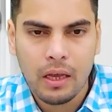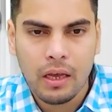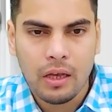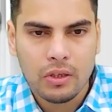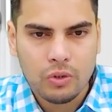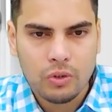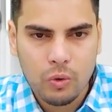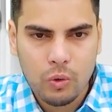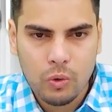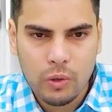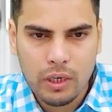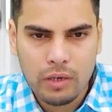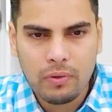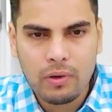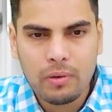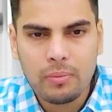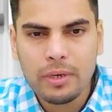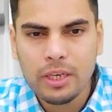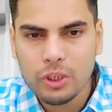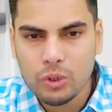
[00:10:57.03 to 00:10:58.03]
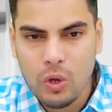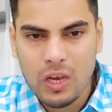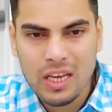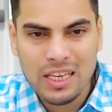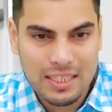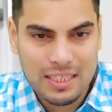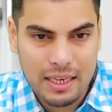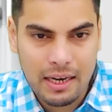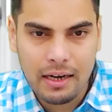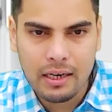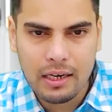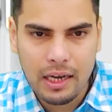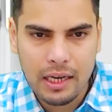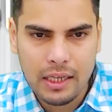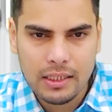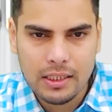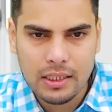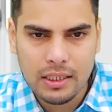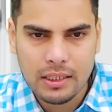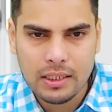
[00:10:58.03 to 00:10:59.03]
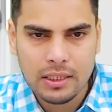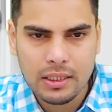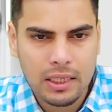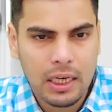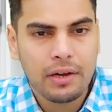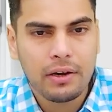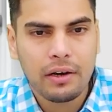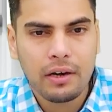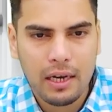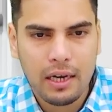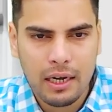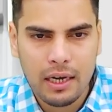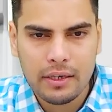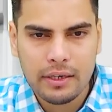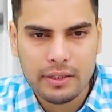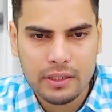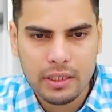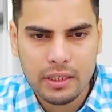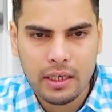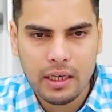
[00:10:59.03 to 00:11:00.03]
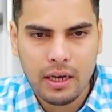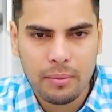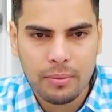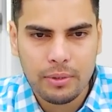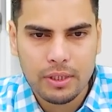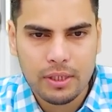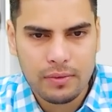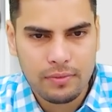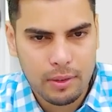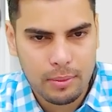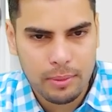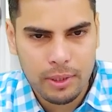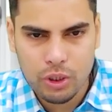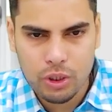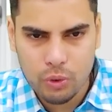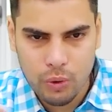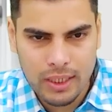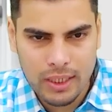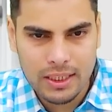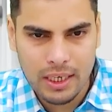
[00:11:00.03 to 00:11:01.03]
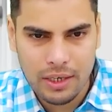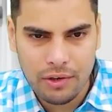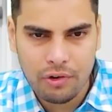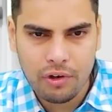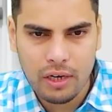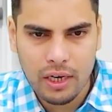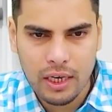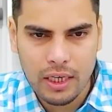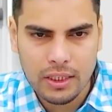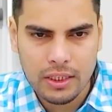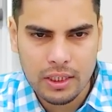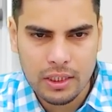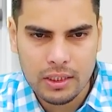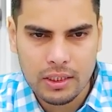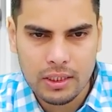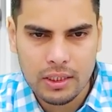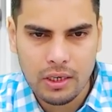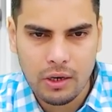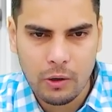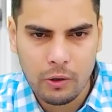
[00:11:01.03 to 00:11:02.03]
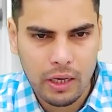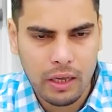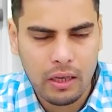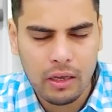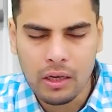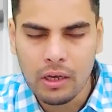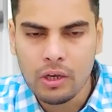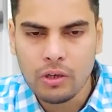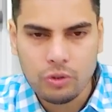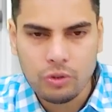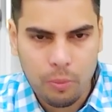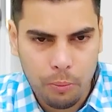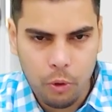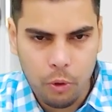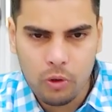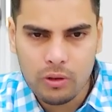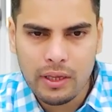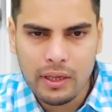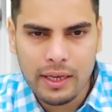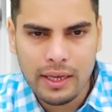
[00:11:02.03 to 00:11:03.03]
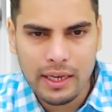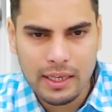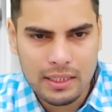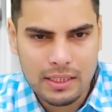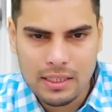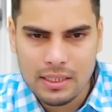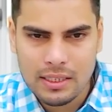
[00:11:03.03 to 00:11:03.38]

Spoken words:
so it will be issuing state license. Central Electricity Commission will be issuing central license. Okay, so both the cases the